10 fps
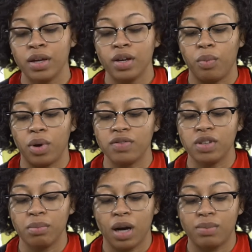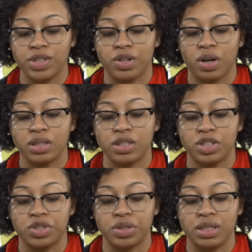One of the moms across the
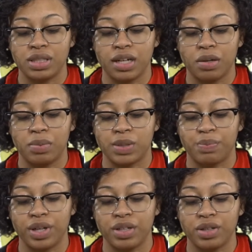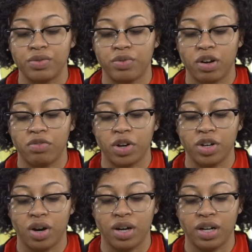street set up a sprinkler in front of her
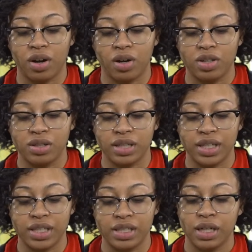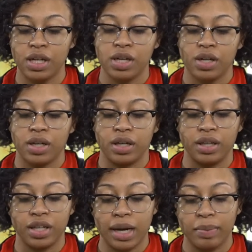yard, and all the kids in
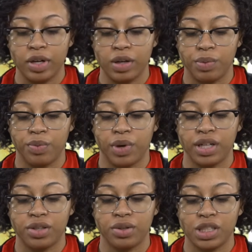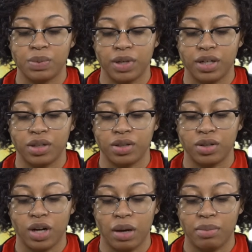the neighborhood were running through the sprinkler,
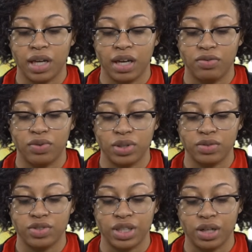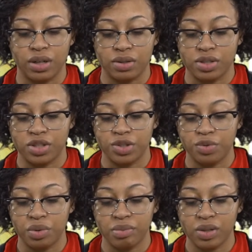grabbing handfuls of Cheetos. 2
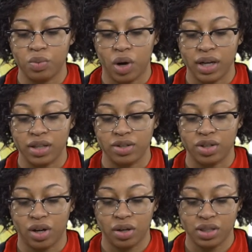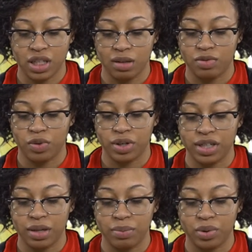women walking their dogs stopped for a
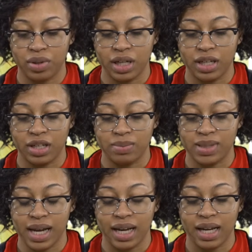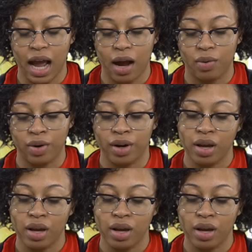nibble and ended up staying an hour,